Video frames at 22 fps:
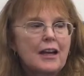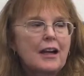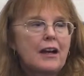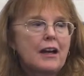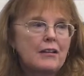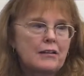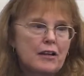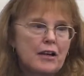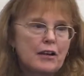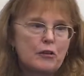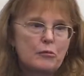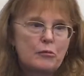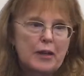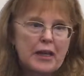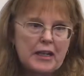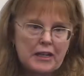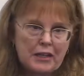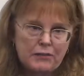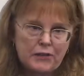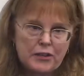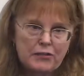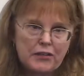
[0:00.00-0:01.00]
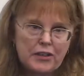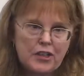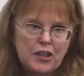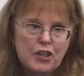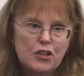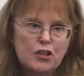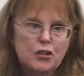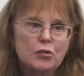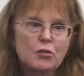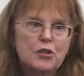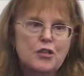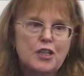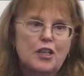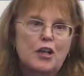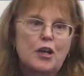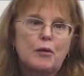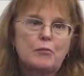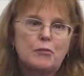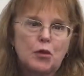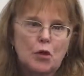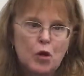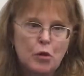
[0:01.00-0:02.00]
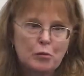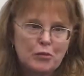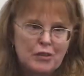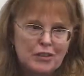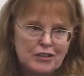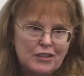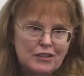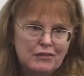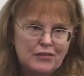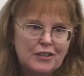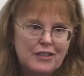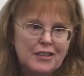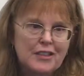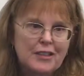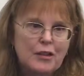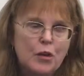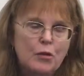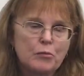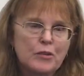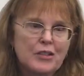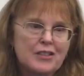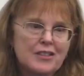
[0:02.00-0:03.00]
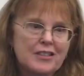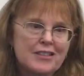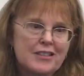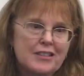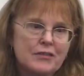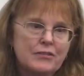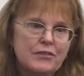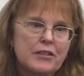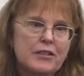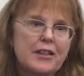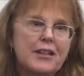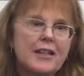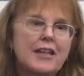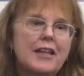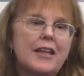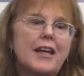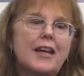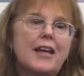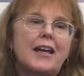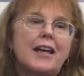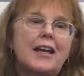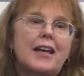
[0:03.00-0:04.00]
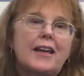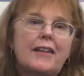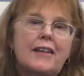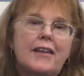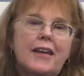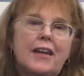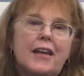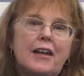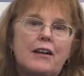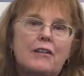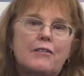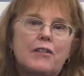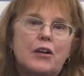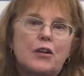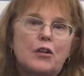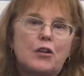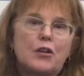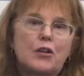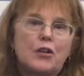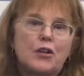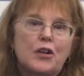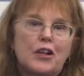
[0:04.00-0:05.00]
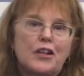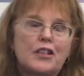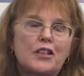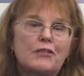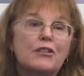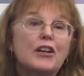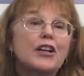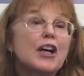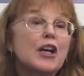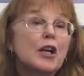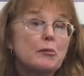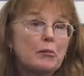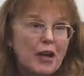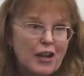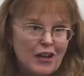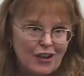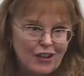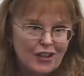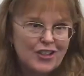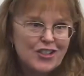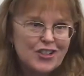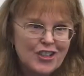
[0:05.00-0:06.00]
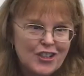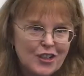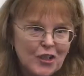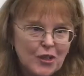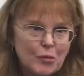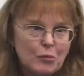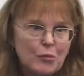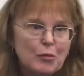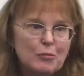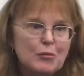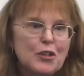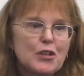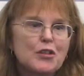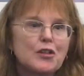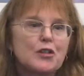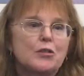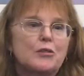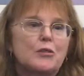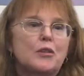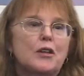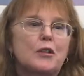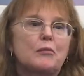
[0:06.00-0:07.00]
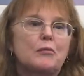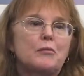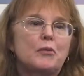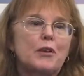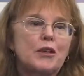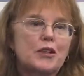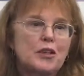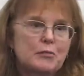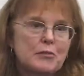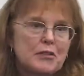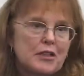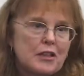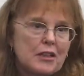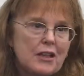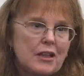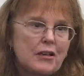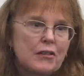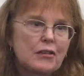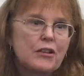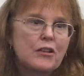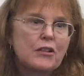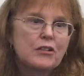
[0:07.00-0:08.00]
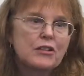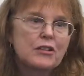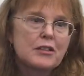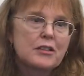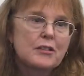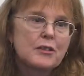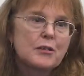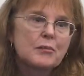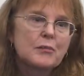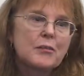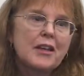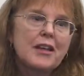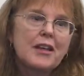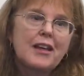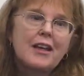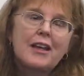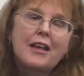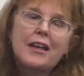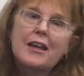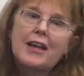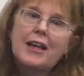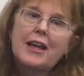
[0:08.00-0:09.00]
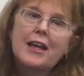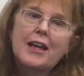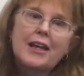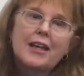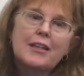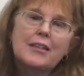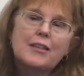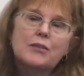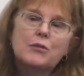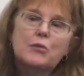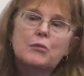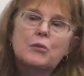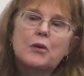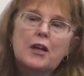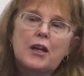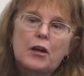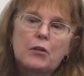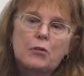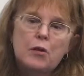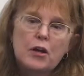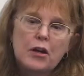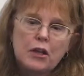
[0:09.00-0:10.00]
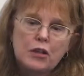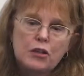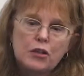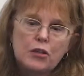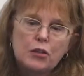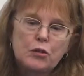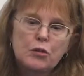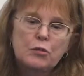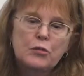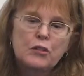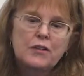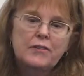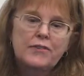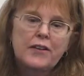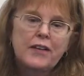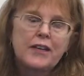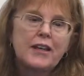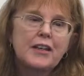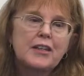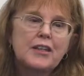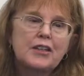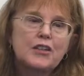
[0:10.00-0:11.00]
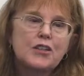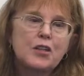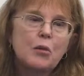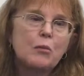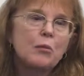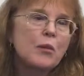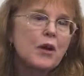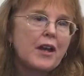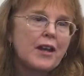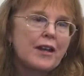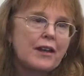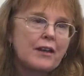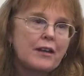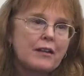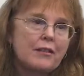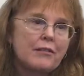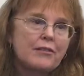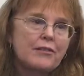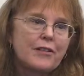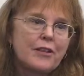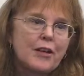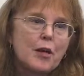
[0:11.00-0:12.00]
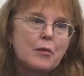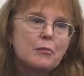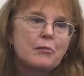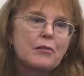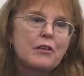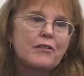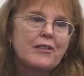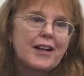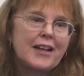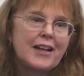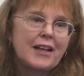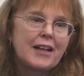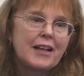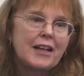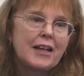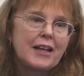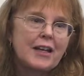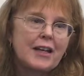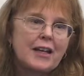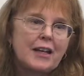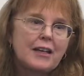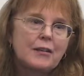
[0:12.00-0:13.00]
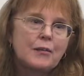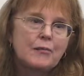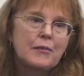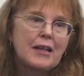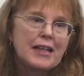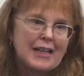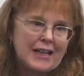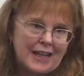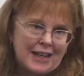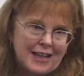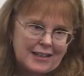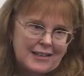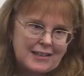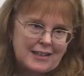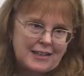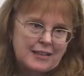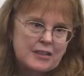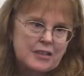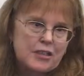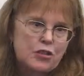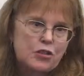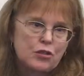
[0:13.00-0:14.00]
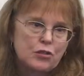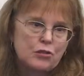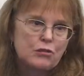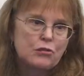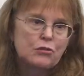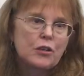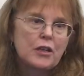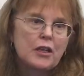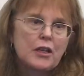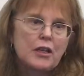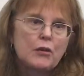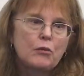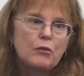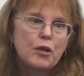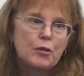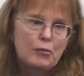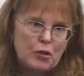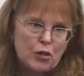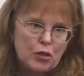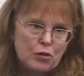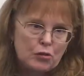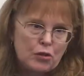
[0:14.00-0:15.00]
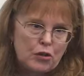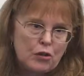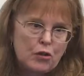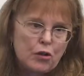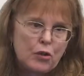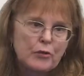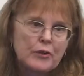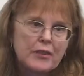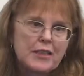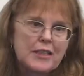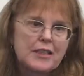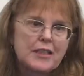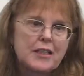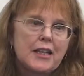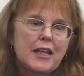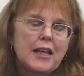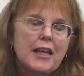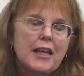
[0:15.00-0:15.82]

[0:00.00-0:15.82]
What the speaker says: A lot of men have different issues. They come to homelessness differently. They have a different kind of biology than the women do that brings them into the healthcare system. And what I wanted to do was find some way of providing immediate access to women who are homeless